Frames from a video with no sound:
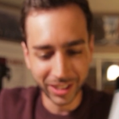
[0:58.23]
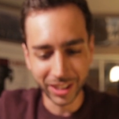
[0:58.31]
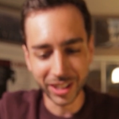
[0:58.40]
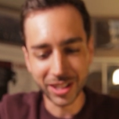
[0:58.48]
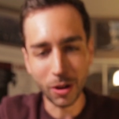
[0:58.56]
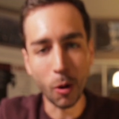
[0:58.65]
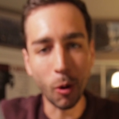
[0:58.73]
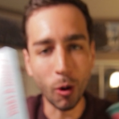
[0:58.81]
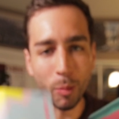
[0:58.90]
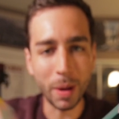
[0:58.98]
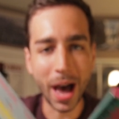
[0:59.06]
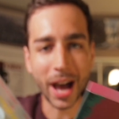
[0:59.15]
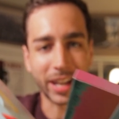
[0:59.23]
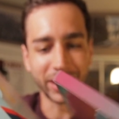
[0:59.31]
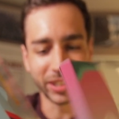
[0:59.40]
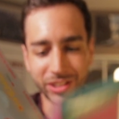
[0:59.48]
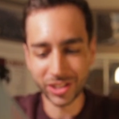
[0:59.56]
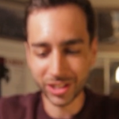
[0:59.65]
This whole
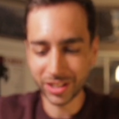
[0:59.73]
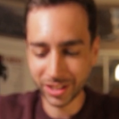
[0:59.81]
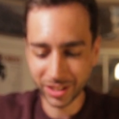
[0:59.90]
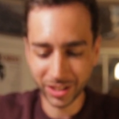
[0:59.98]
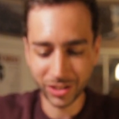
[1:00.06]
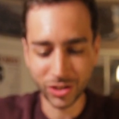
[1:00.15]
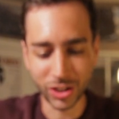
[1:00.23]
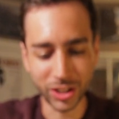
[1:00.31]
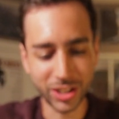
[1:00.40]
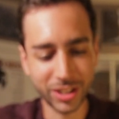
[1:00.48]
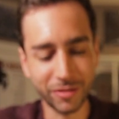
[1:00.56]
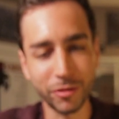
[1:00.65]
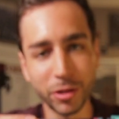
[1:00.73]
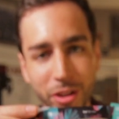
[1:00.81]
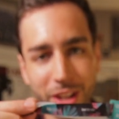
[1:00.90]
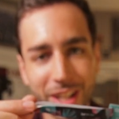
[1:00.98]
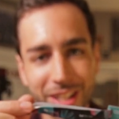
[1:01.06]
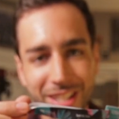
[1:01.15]
package just for this.